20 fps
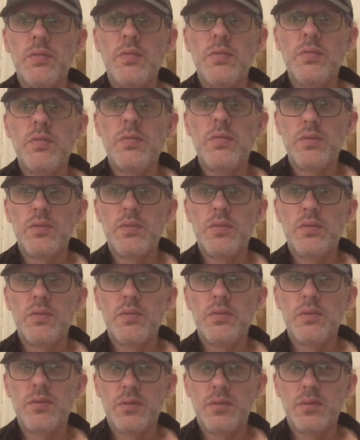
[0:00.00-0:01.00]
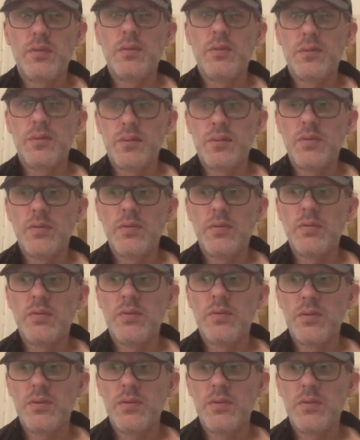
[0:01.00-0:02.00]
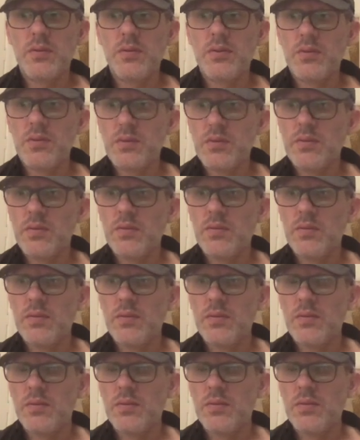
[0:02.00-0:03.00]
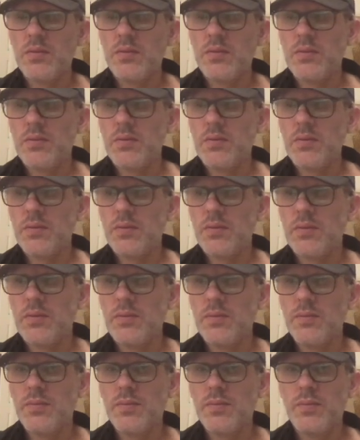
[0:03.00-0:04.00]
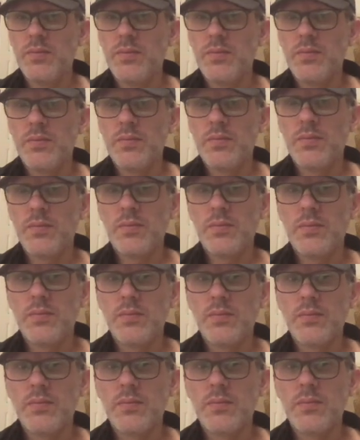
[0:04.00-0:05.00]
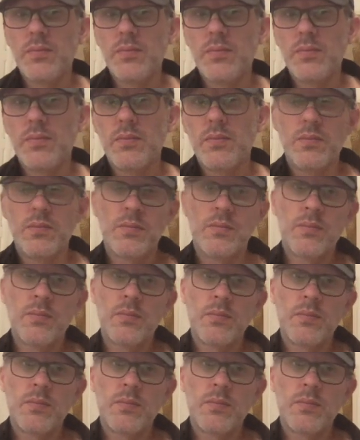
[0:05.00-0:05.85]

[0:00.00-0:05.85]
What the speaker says: The person shown says nothing.